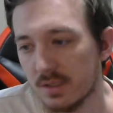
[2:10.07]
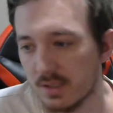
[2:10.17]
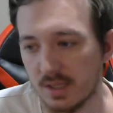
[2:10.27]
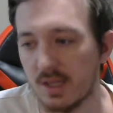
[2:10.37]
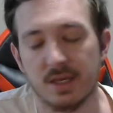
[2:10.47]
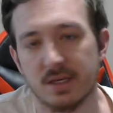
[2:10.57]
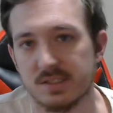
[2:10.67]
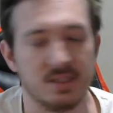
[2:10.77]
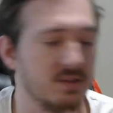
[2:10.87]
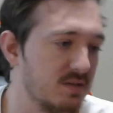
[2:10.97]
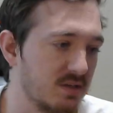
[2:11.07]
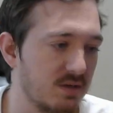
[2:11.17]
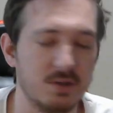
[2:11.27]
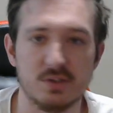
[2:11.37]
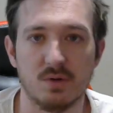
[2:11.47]
Well, like I said, this is going to
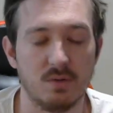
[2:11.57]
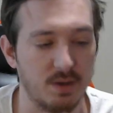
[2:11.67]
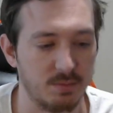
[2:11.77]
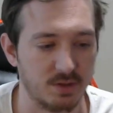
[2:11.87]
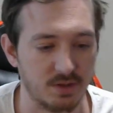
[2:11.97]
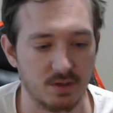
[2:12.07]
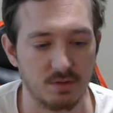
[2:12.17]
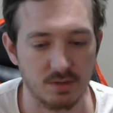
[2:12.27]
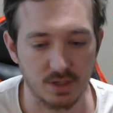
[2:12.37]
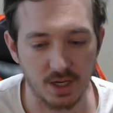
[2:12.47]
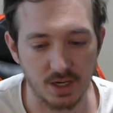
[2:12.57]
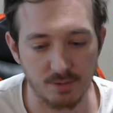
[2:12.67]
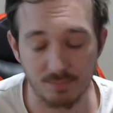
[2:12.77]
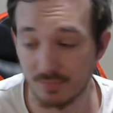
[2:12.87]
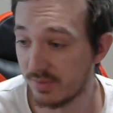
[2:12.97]
be a short rambling, though.
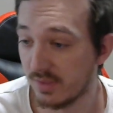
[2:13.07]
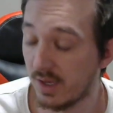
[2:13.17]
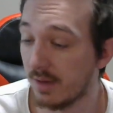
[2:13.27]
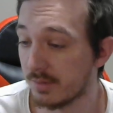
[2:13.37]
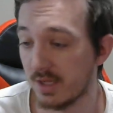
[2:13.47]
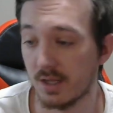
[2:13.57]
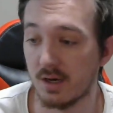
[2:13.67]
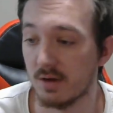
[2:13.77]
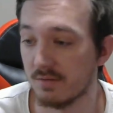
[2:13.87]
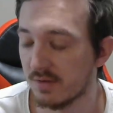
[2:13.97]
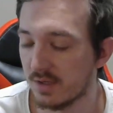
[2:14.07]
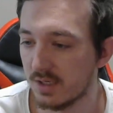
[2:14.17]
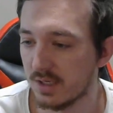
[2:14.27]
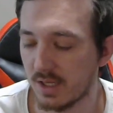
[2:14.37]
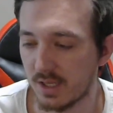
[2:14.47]
Um, I'm going to head off.
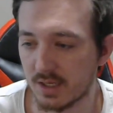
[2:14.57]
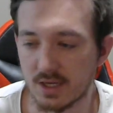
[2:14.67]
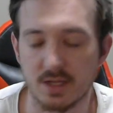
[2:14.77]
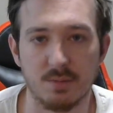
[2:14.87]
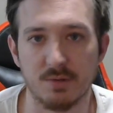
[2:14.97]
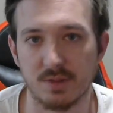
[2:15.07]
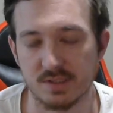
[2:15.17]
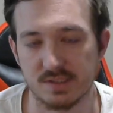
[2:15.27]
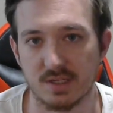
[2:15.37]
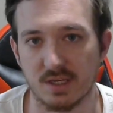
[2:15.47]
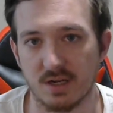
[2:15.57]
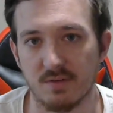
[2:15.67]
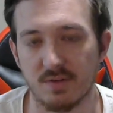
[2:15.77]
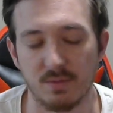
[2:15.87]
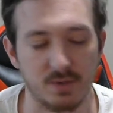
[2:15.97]
I got a couple things to take care
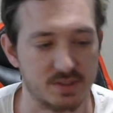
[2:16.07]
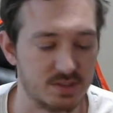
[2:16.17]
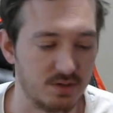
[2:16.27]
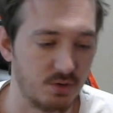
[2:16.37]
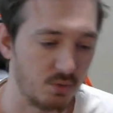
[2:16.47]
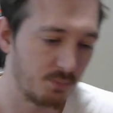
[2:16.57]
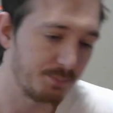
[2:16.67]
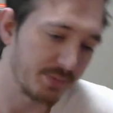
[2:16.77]
of anyway, so